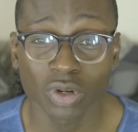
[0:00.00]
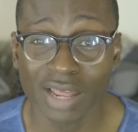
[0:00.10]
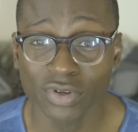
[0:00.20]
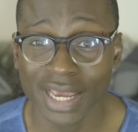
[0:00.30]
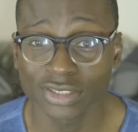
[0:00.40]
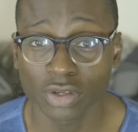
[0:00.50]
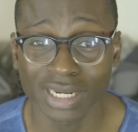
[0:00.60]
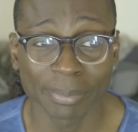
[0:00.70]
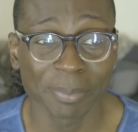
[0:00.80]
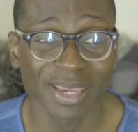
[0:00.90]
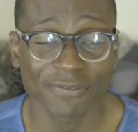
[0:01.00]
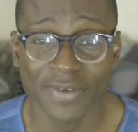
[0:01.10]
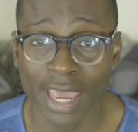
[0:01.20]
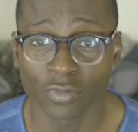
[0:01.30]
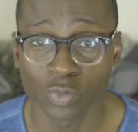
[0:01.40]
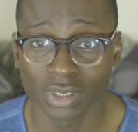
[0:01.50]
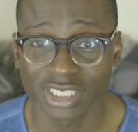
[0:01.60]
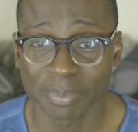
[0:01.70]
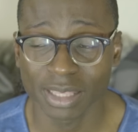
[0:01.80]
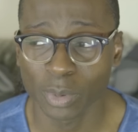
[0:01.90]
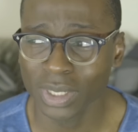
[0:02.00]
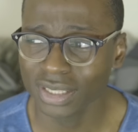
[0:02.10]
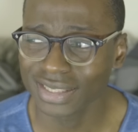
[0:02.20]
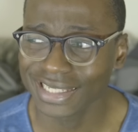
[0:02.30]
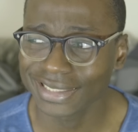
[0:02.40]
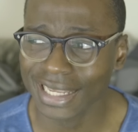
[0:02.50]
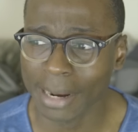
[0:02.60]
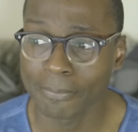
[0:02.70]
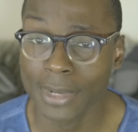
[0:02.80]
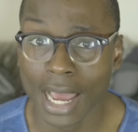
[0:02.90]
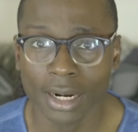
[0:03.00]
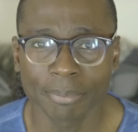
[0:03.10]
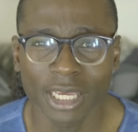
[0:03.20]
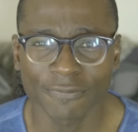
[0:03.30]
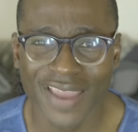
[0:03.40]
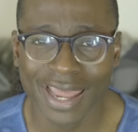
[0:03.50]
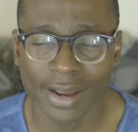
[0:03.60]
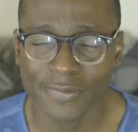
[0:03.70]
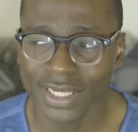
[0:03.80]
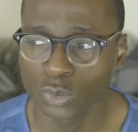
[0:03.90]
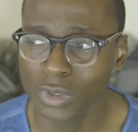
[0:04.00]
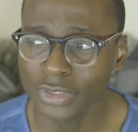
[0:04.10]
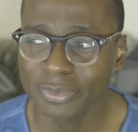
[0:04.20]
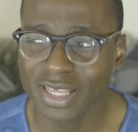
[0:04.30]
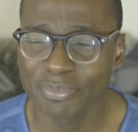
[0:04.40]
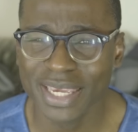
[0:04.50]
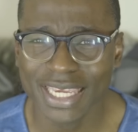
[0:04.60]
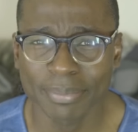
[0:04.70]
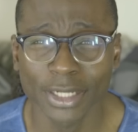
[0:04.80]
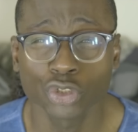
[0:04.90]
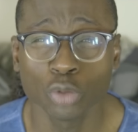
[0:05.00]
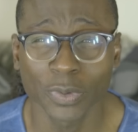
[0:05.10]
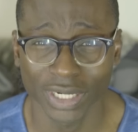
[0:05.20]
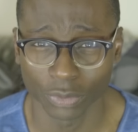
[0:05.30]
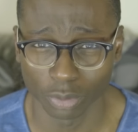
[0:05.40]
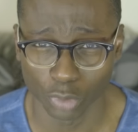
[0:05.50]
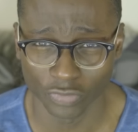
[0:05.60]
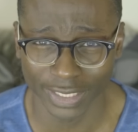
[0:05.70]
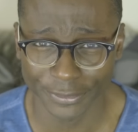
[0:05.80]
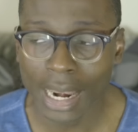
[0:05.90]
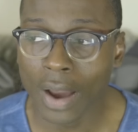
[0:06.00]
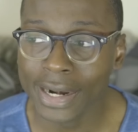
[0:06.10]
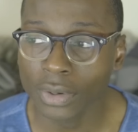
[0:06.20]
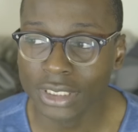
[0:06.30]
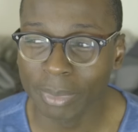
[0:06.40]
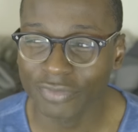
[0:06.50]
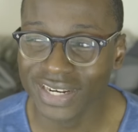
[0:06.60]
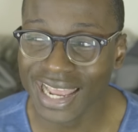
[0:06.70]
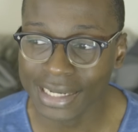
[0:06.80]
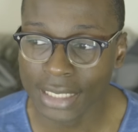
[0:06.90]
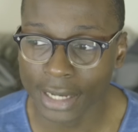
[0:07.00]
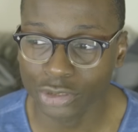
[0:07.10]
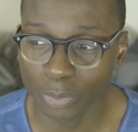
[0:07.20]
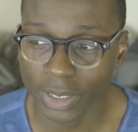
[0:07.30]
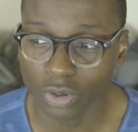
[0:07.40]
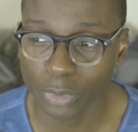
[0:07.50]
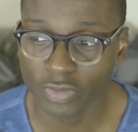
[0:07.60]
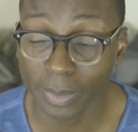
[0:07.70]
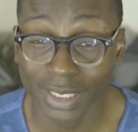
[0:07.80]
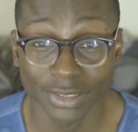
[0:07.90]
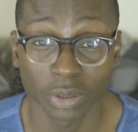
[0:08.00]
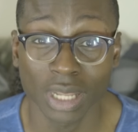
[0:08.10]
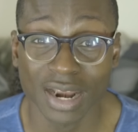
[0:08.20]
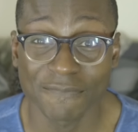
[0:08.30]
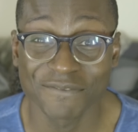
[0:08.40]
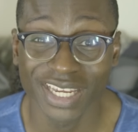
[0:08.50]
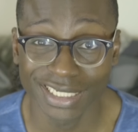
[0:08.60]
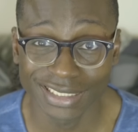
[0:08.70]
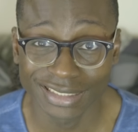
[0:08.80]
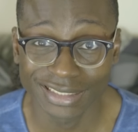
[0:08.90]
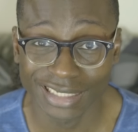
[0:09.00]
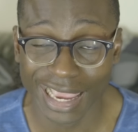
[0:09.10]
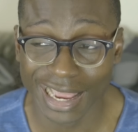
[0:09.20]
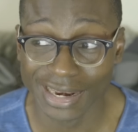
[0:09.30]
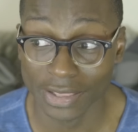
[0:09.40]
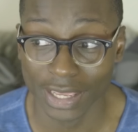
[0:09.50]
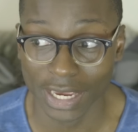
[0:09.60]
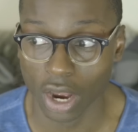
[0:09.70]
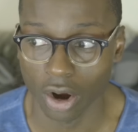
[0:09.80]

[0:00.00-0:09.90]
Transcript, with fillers: So a lot of you guys know that I'm a big fan of Will Smith, but one of the things that I'm not a big fan of is Will Smith being in my superhero movies. Now, I know it's a bit of an anti-superhero movie because there are a lot of villains, and they